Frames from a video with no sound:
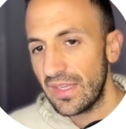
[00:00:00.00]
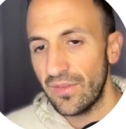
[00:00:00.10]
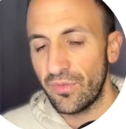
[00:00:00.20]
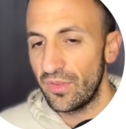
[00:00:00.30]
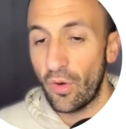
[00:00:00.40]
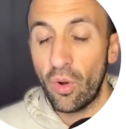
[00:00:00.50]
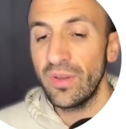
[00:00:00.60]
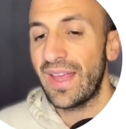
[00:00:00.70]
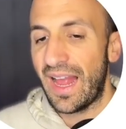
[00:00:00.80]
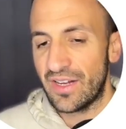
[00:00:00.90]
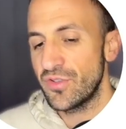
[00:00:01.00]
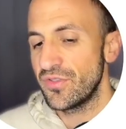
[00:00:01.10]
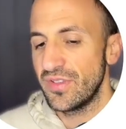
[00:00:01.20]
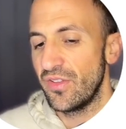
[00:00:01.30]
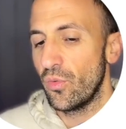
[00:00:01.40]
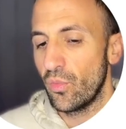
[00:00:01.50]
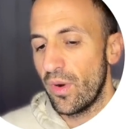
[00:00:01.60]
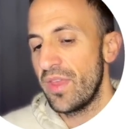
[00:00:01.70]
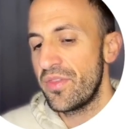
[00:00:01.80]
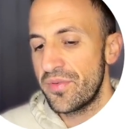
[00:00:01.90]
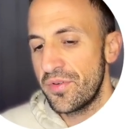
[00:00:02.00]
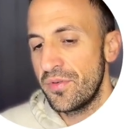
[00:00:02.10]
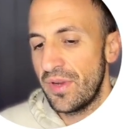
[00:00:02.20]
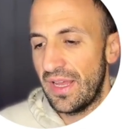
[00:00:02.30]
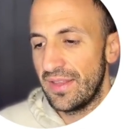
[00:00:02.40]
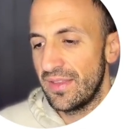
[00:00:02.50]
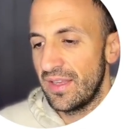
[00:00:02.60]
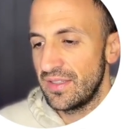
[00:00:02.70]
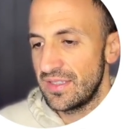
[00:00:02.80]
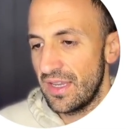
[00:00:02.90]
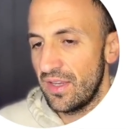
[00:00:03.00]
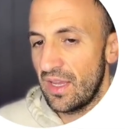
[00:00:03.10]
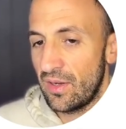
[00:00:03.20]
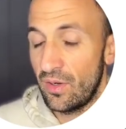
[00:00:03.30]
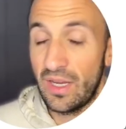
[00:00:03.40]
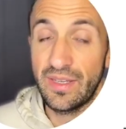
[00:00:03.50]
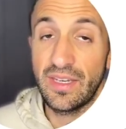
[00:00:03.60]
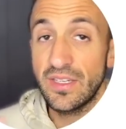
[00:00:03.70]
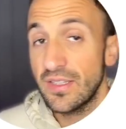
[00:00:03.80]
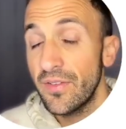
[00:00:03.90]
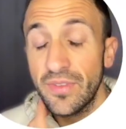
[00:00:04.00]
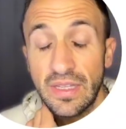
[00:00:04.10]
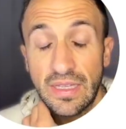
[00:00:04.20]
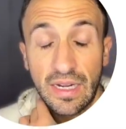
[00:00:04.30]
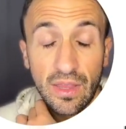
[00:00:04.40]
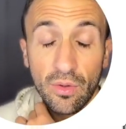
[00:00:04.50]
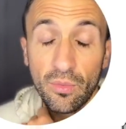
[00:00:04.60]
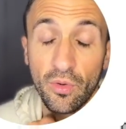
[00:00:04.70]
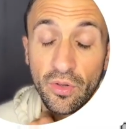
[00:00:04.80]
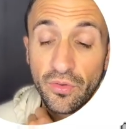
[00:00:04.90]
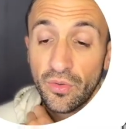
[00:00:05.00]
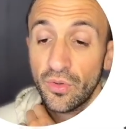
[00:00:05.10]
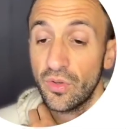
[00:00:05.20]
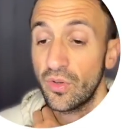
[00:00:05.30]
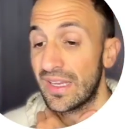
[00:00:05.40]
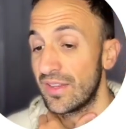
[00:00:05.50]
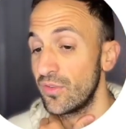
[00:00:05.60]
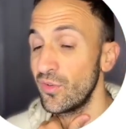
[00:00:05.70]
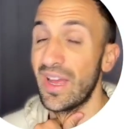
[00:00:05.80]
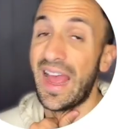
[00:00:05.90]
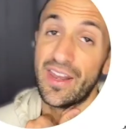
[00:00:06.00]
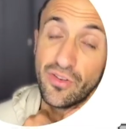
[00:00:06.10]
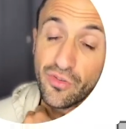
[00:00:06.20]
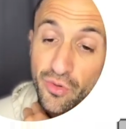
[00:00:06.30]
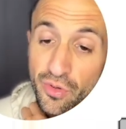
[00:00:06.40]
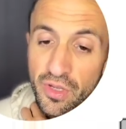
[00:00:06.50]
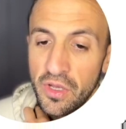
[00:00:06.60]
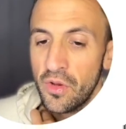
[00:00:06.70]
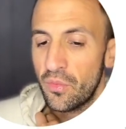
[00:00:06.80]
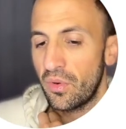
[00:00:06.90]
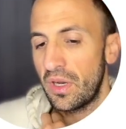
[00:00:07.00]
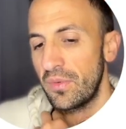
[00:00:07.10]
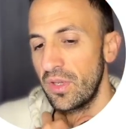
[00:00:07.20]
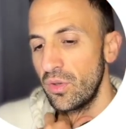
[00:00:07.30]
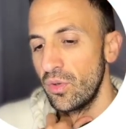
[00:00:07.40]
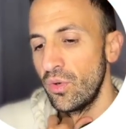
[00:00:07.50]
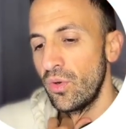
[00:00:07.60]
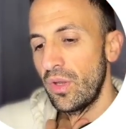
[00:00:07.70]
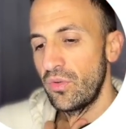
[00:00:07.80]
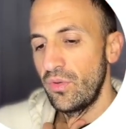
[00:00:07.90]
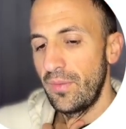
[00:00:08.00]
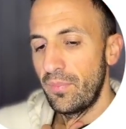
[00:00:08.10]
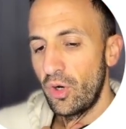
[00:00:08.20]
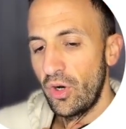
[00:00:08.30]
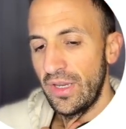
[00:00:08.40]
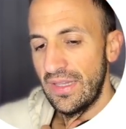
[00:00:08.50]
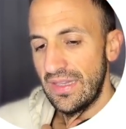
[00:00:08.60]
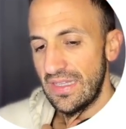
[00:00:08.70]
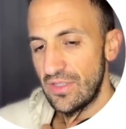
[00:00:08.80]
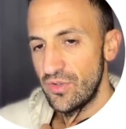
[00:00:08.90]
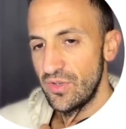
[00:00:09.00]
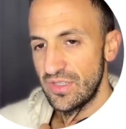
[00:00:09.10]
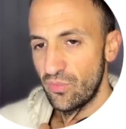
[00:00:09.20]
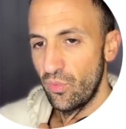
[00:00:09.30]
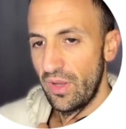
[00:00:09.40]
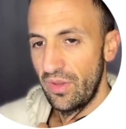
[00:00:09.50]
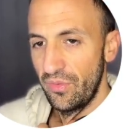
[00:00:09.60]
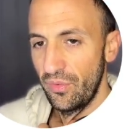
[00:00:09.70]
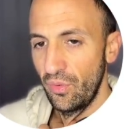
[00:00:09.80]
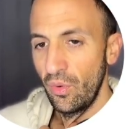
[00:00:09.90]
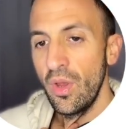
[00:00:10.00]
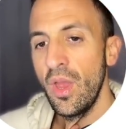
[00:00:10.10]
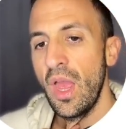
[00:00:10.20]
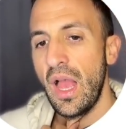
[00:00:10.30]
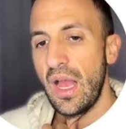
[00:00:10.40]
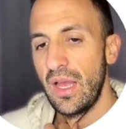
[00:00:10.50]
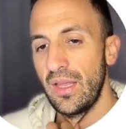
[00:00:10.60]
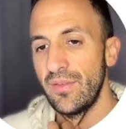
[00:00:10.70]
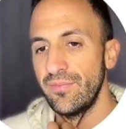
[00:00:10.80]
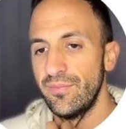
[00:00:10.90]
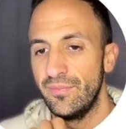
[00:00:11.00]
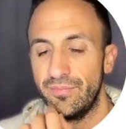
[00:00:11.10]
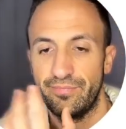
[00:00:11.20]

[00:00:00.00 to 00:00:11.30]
if all the actions that you went through and then say, oh, I did something that I don't want to, you can do and do whatever you do to the point that you just went through um,